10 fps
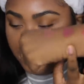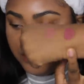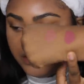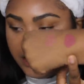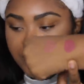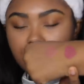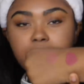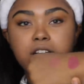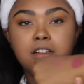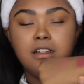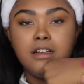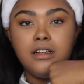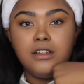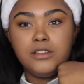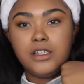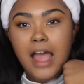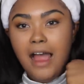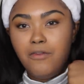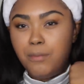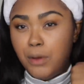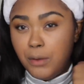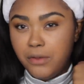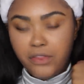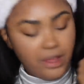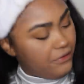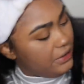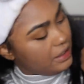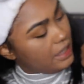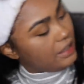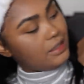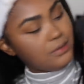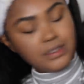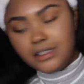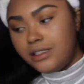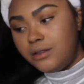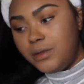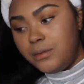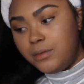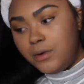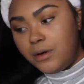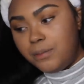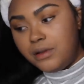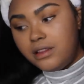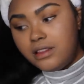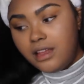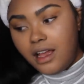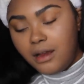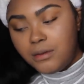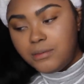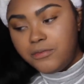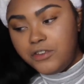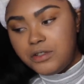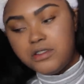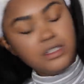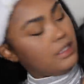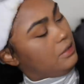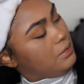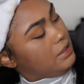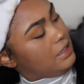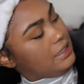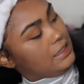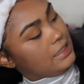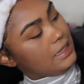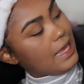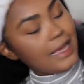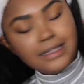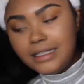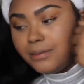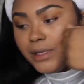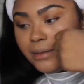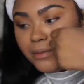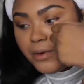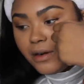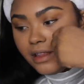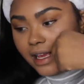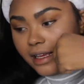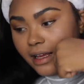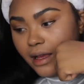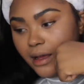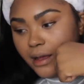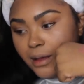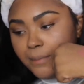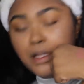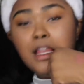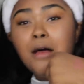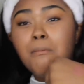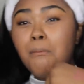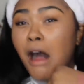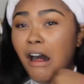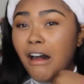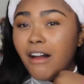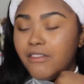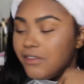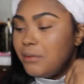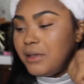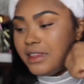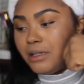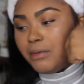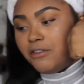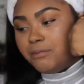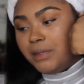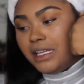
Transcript: two similar to have both, I feel like. This one's a little bit more plum fuchsia. This one's a slightly bit more like plum mauve, but they're both